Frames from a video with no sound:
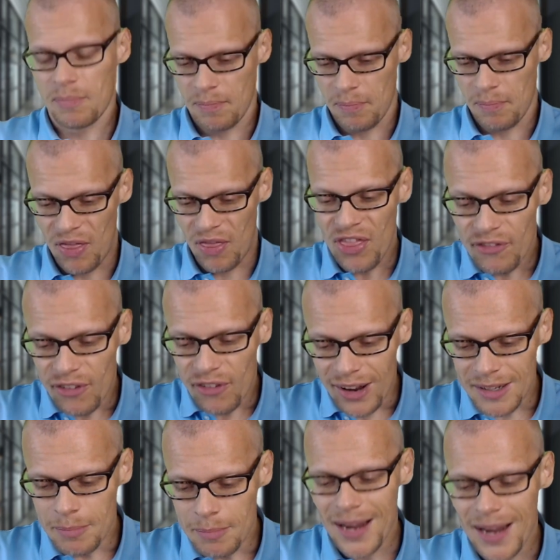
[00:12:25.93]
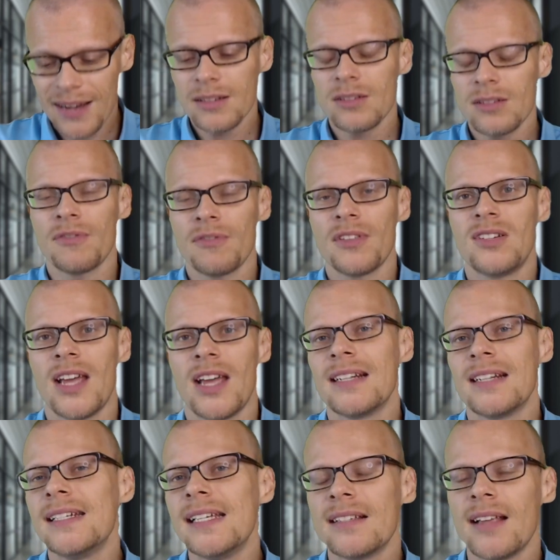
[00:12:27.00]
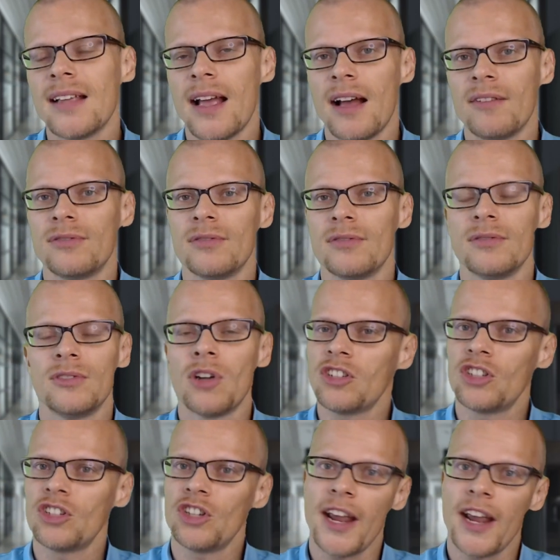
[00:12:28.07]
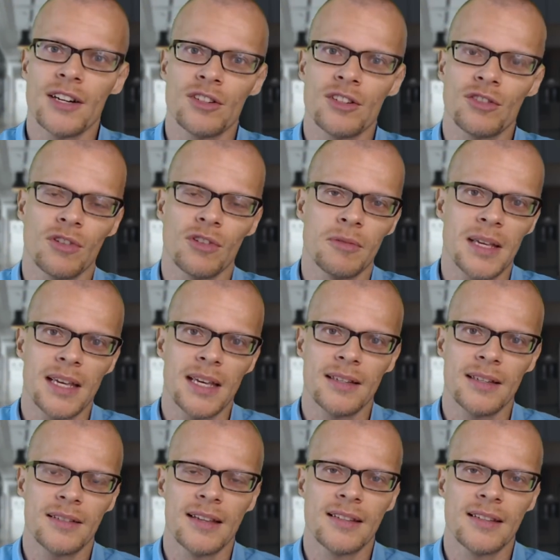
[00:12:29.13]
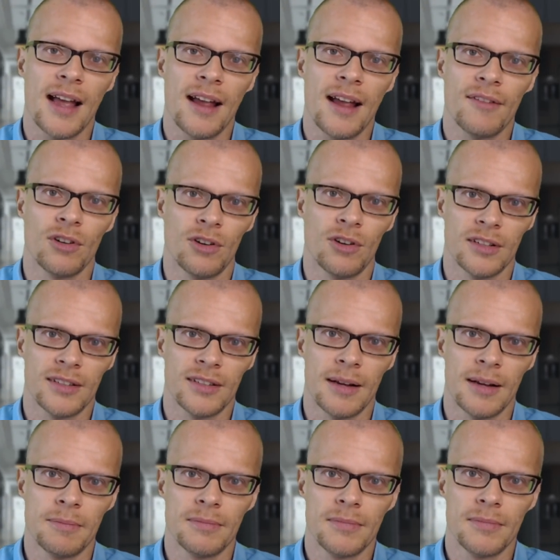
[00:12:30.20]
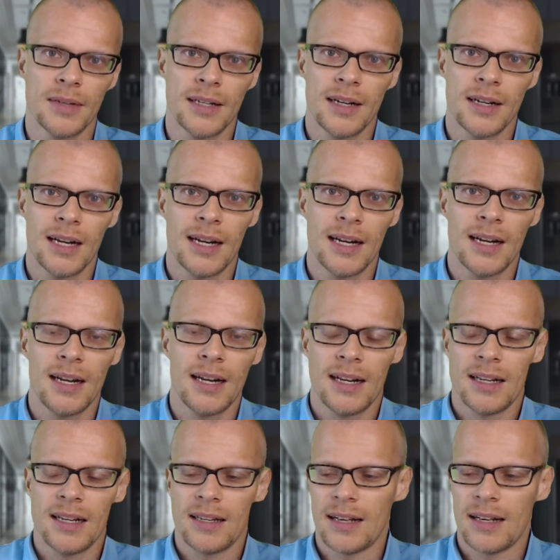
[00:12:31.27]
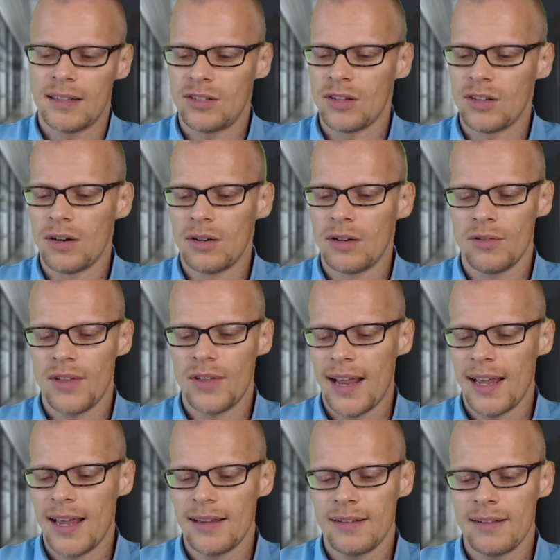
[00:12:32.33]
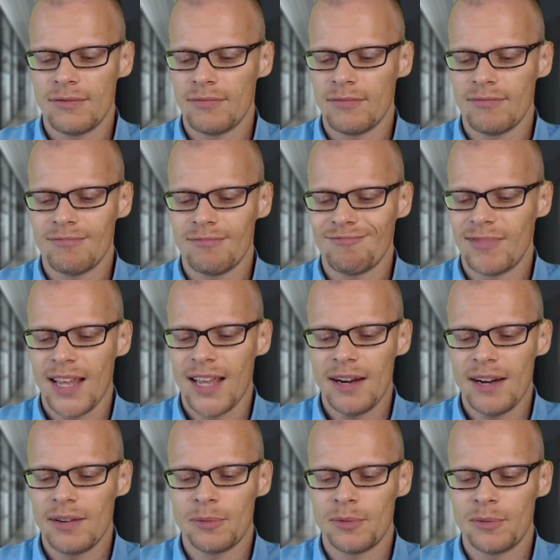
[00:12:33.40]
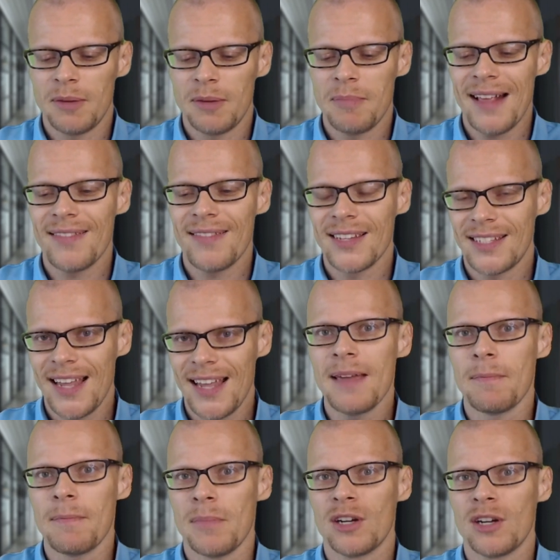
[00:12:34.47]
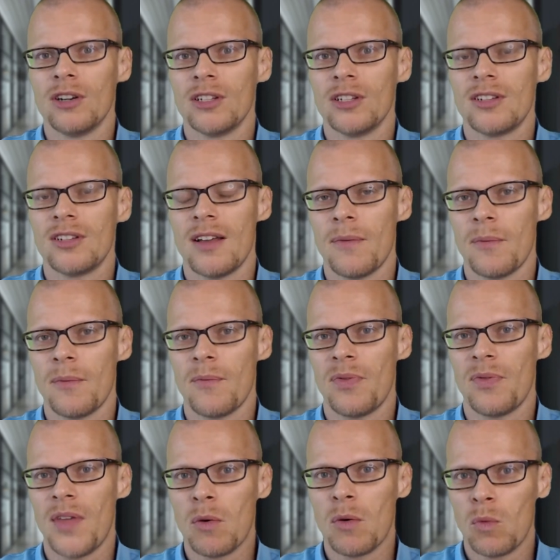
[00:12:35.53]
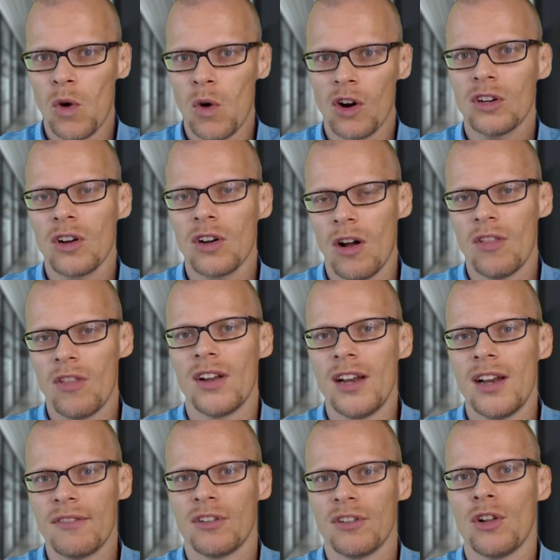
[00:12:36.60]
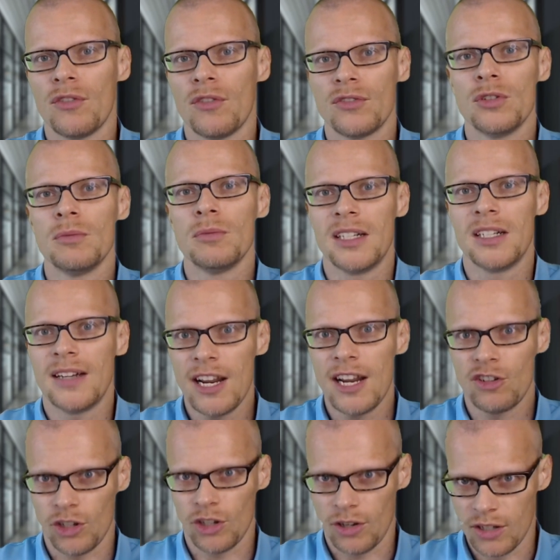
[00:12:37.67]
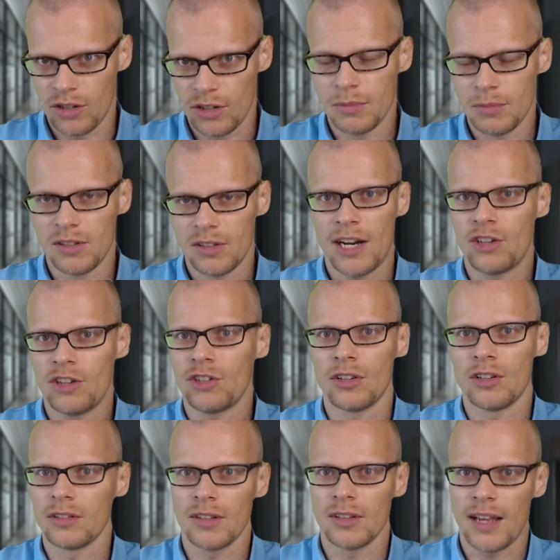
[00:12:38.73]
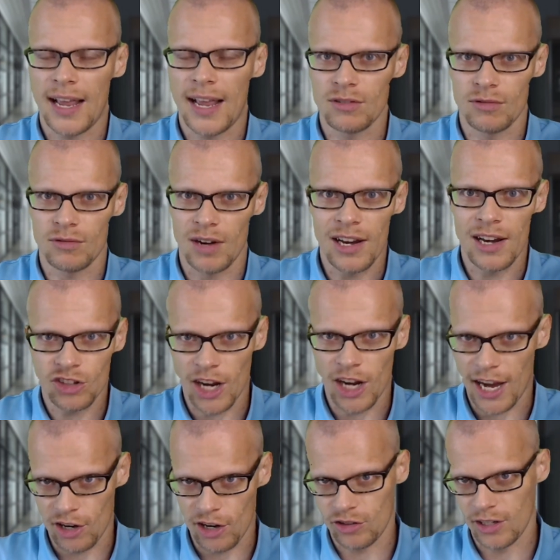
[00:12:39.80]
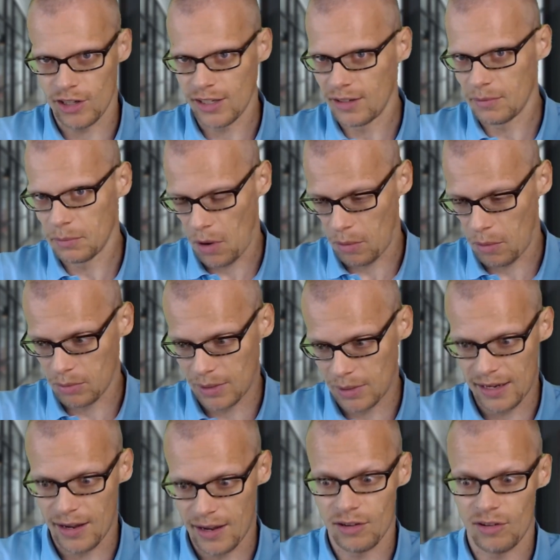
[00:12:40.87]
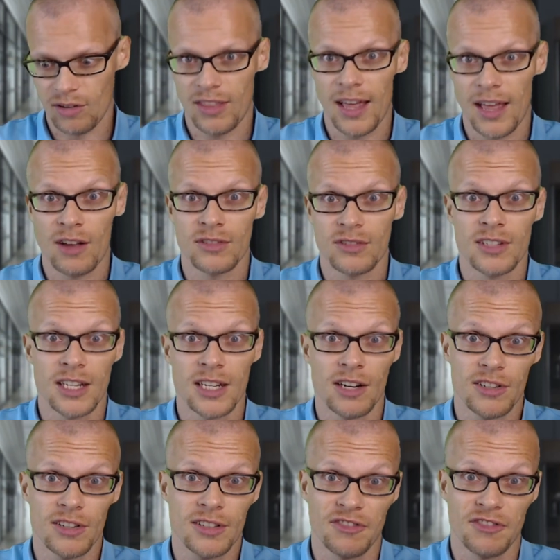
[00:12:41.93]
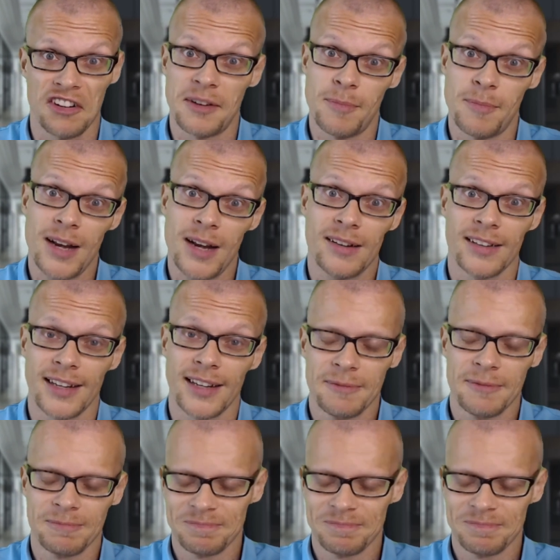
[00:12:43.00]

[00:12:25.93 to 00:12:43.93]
But the fundamentals of the techniques have not changed for me since I have learned them. So they remain the same because they work on the level of human nature, and human nature hasn't really changed in probably 100,000 years fundamentally.